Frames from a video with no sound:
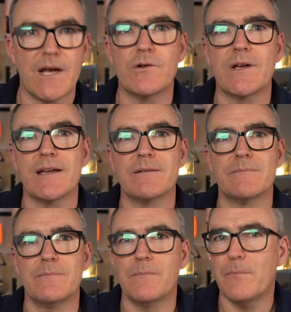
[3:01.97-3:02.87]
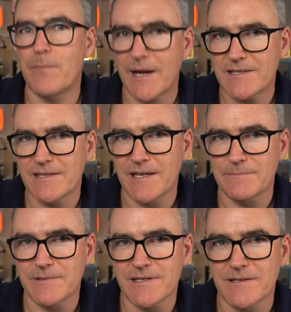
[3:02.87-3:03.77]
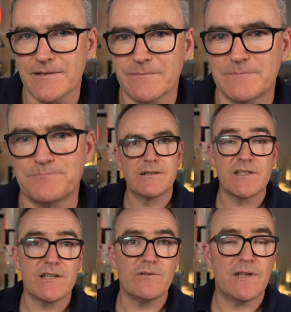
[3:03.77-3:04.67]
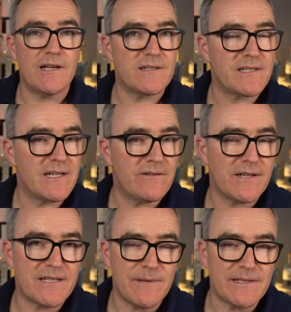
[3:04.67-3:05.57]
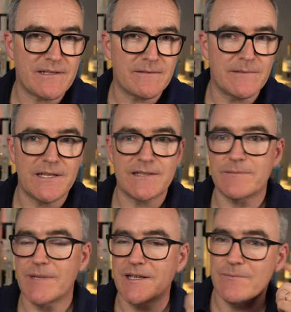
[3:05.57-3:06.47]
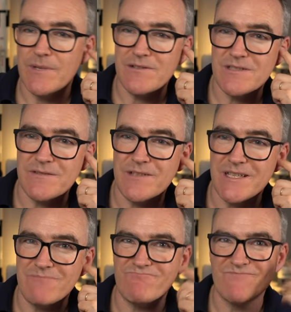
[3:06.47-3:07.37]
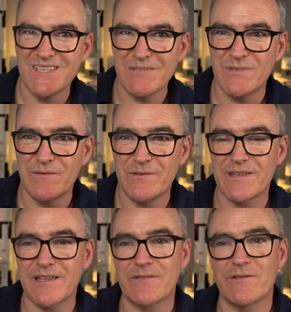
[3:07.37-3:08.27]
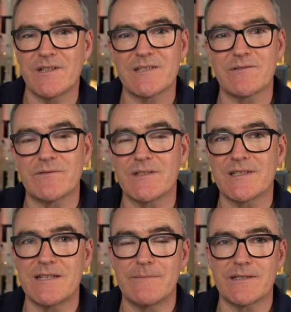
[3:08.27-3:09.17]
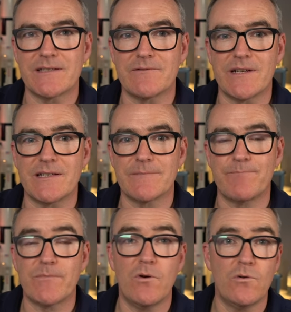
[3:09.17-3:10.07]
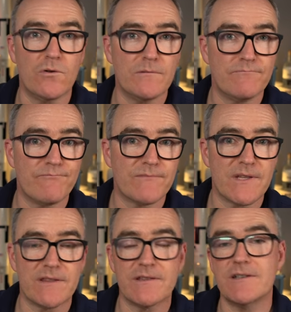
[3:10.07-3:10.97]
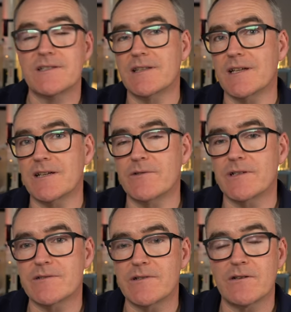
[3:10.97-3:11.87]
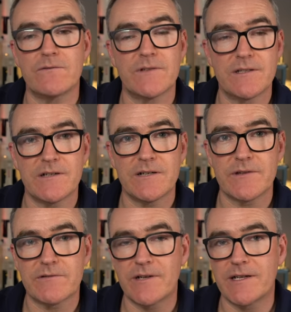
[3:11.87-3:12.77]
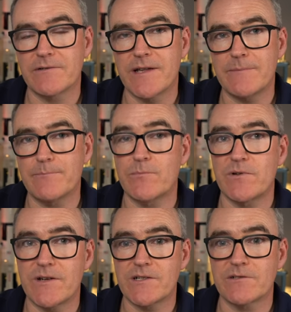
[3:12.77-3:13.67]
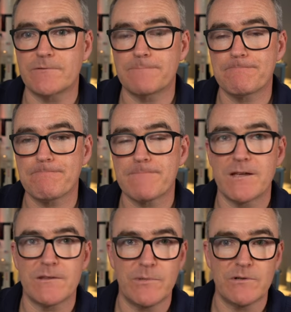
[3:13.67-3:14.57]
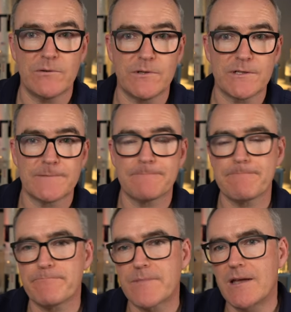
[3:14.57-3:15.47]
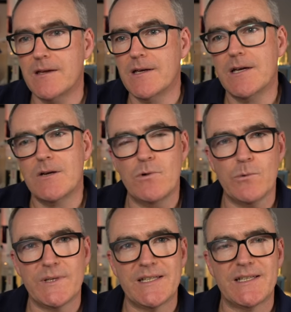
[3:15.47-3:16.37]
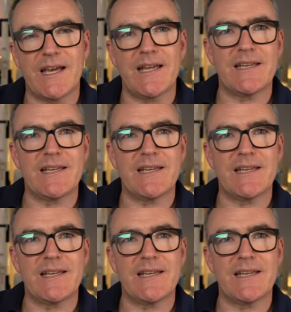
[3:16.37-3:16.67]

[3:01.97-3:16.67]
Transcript: Okay, back to the episode. So last year I expected Omega to make the most of the 75th anniversary of the Seamaster range, or the 30th anniversary of the Diver 300M Professional, the Bond watch. What we did get